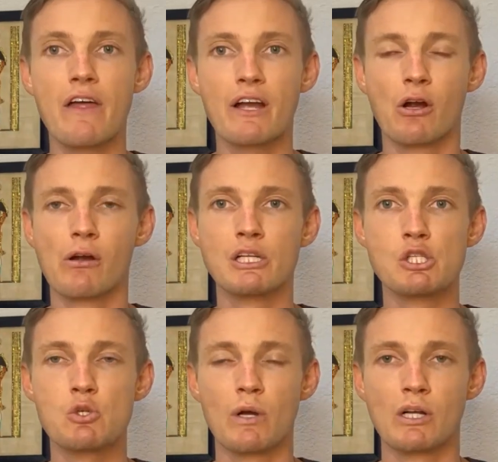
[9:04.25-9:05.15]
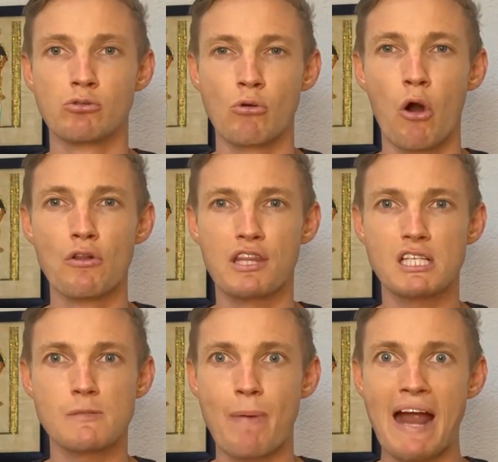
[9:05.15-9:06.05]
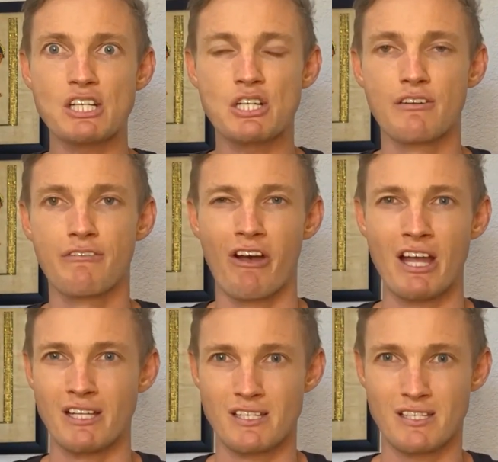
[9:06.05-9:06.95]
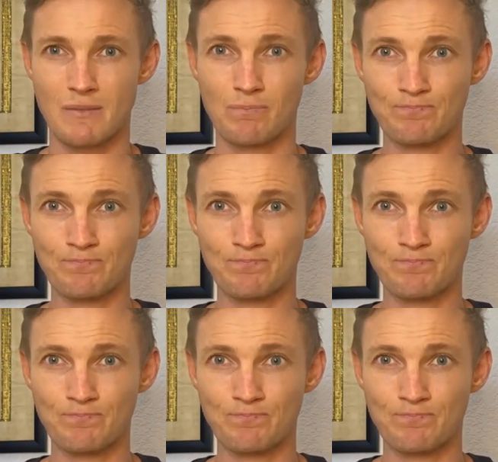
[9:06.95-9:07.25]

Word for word: they're going into a growth expansion phase.